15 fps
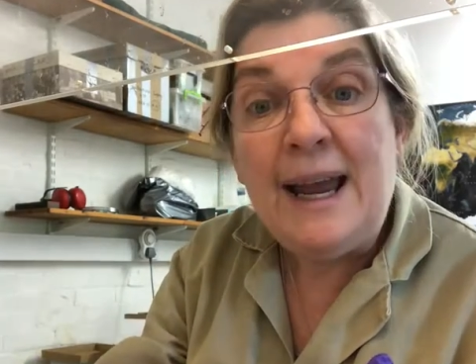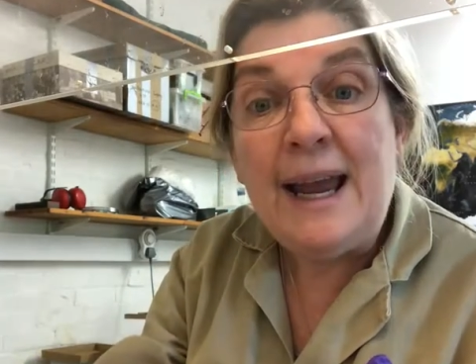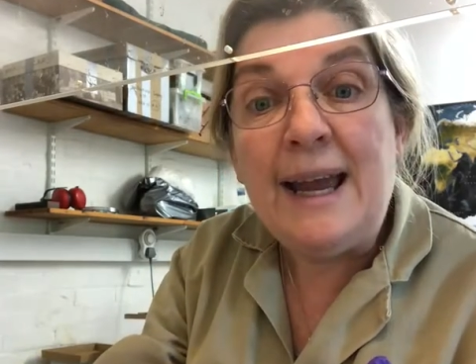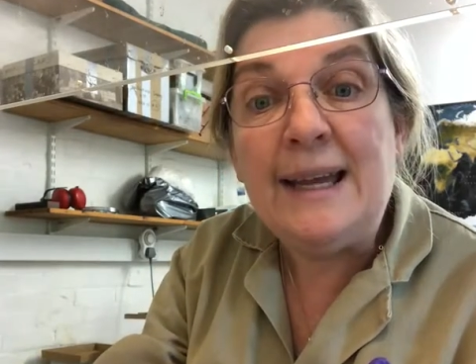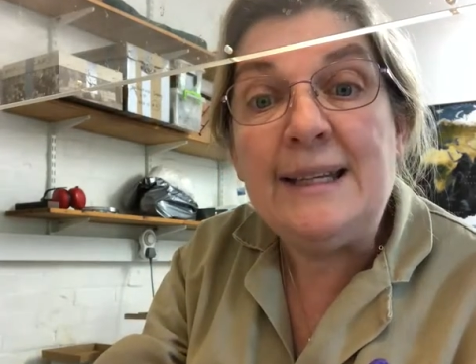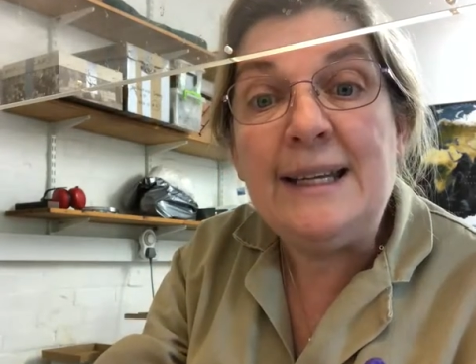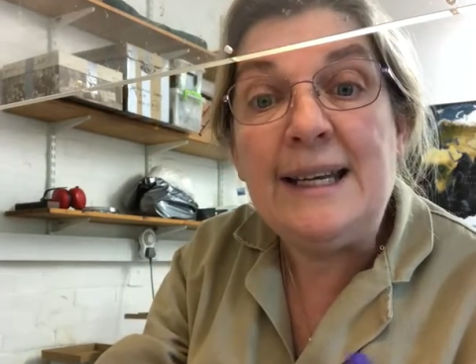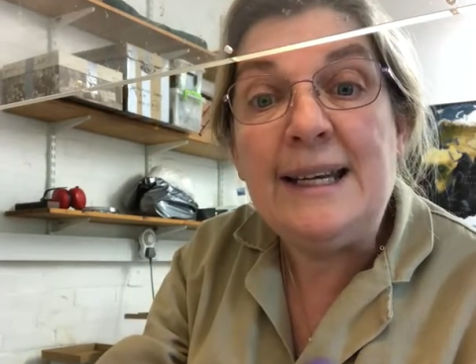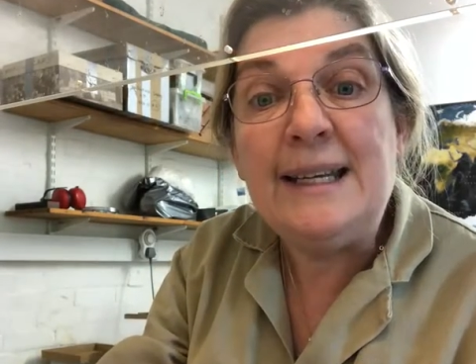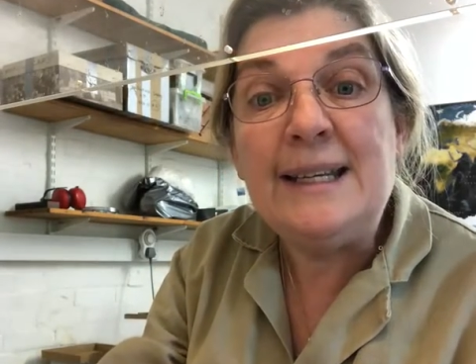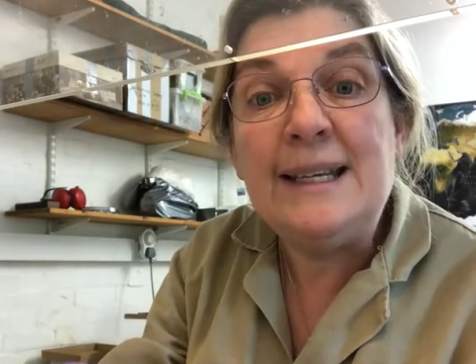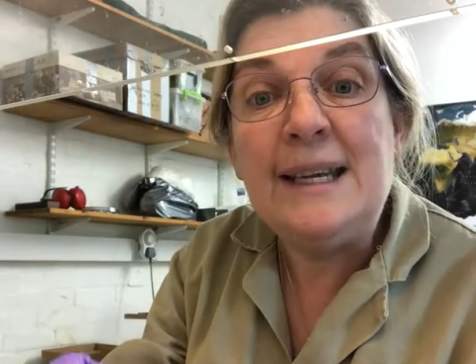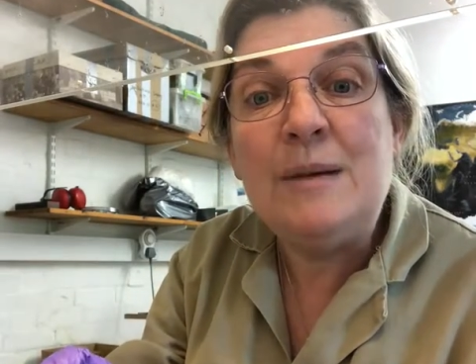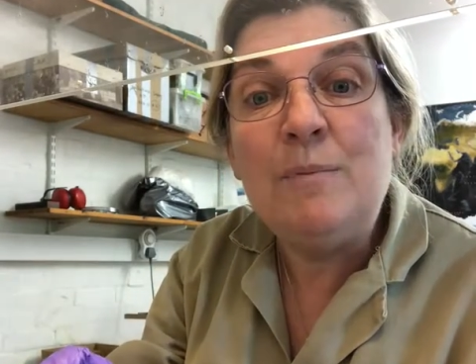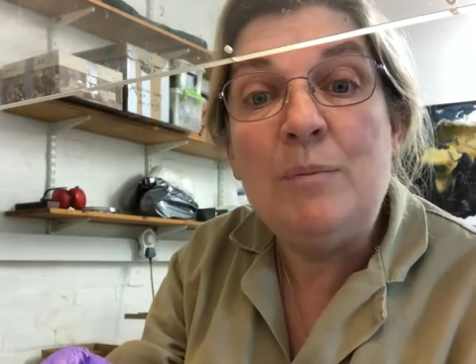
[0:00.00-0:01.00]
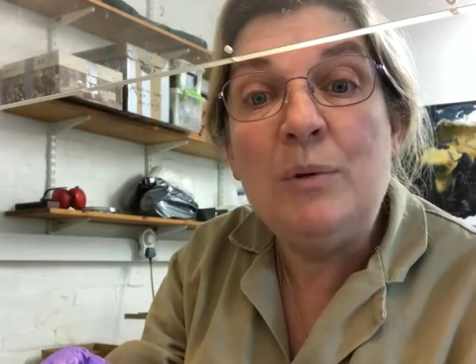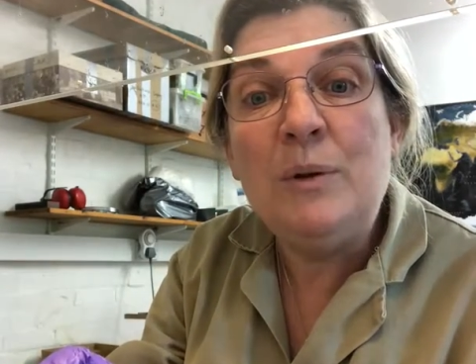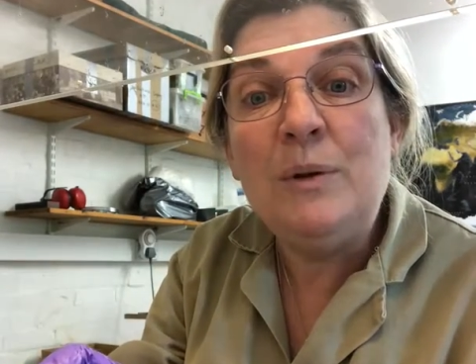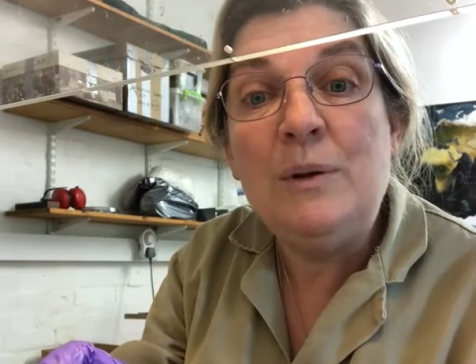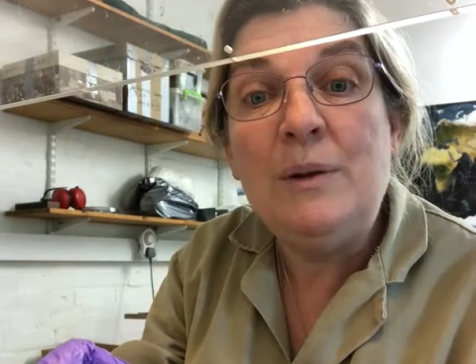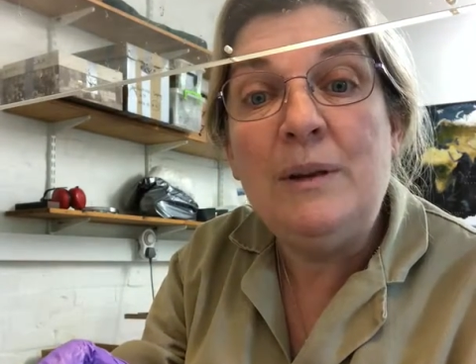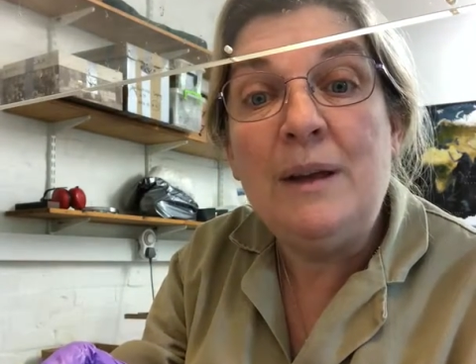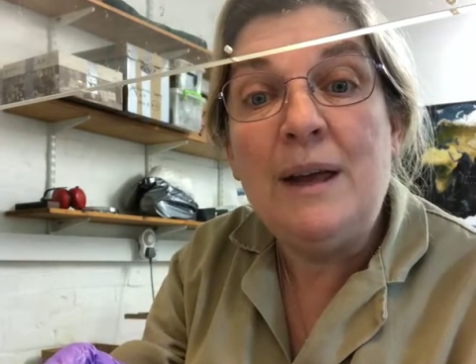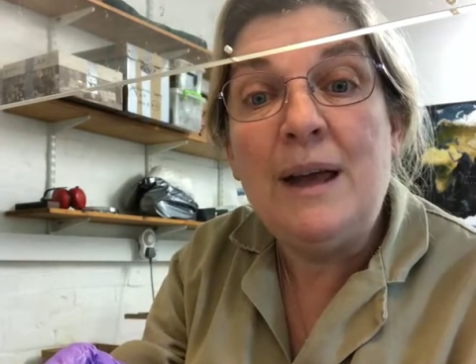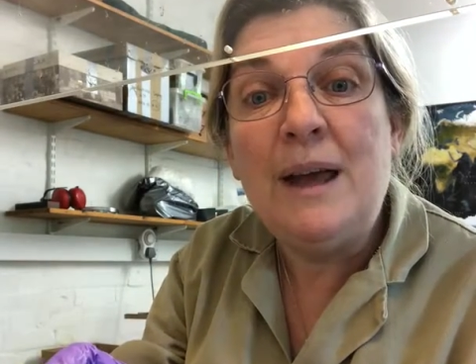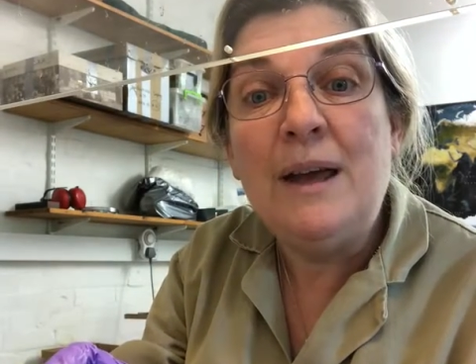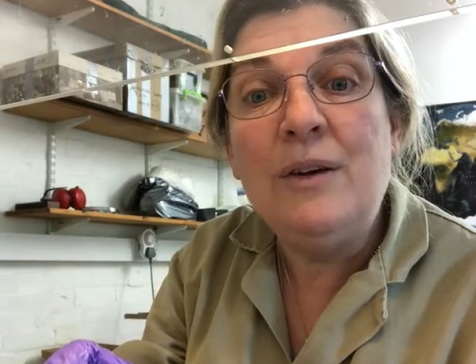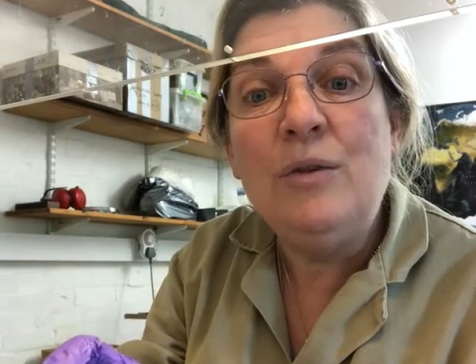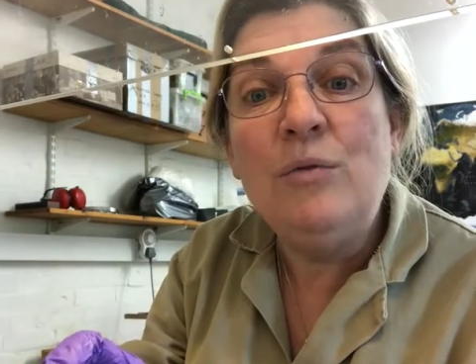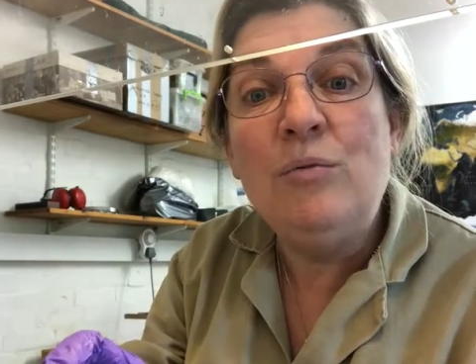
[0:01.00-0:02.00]
and it did pull
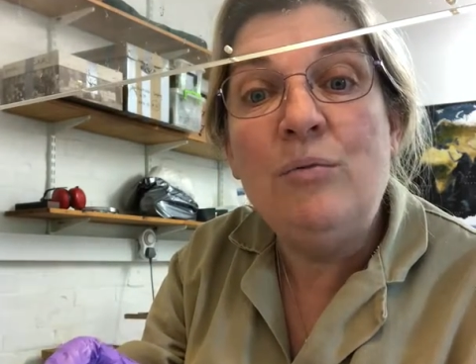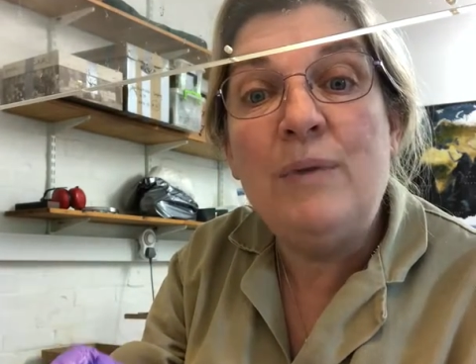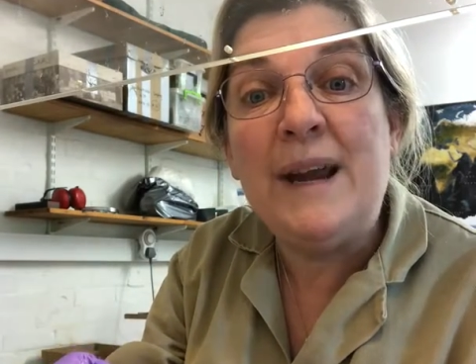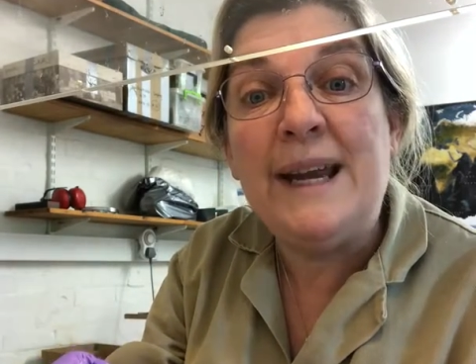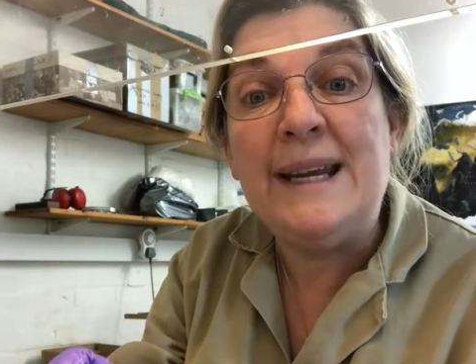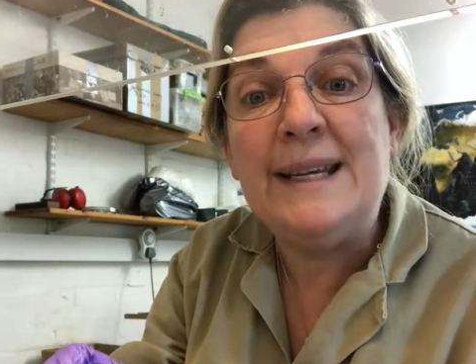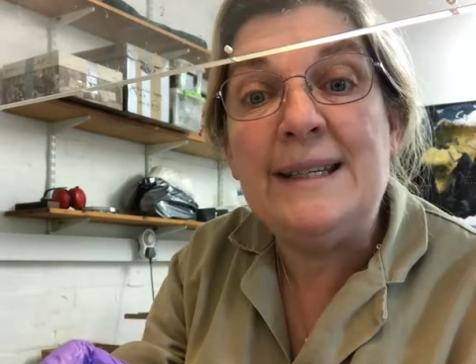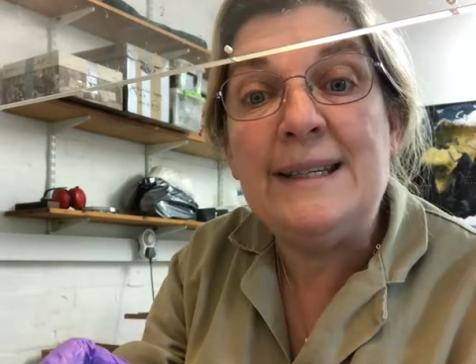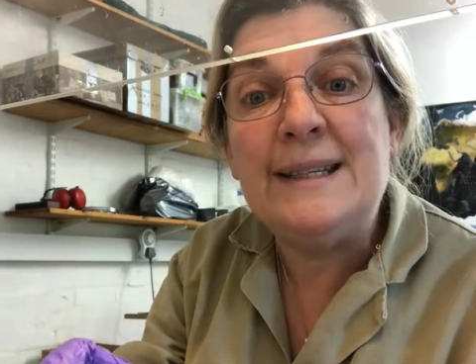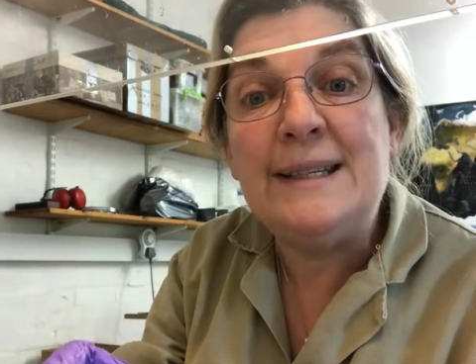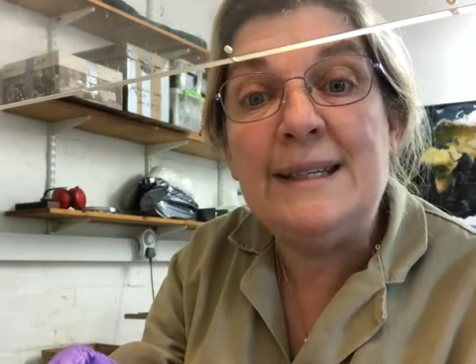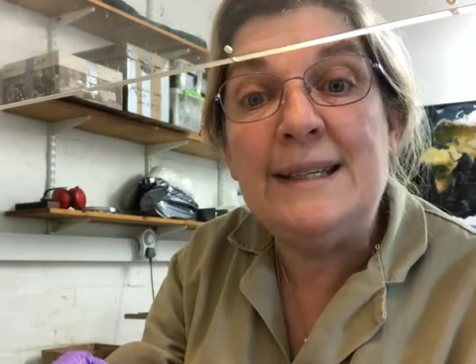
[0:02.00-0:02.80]
a great